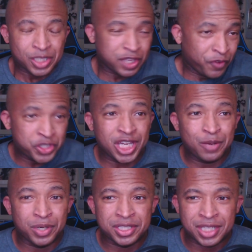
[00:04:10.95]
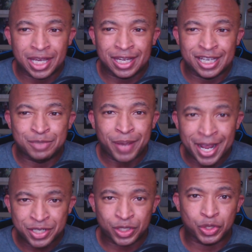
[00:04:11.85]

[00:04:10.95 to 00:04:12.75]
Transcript: So the first thing I want to say is Patrick